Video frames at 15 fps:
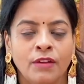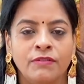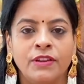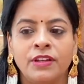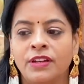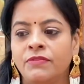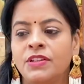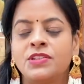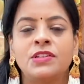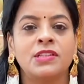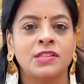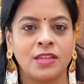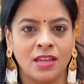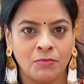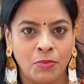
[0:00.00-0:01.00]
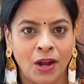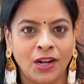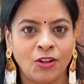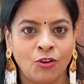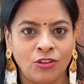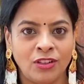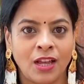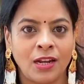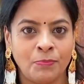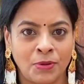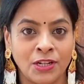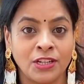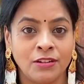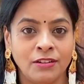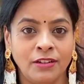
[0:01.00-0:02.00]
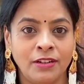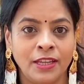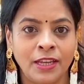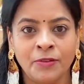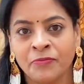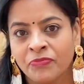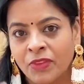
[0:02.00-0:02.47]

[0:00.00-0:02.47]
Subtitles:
wherein we just take part on that particular day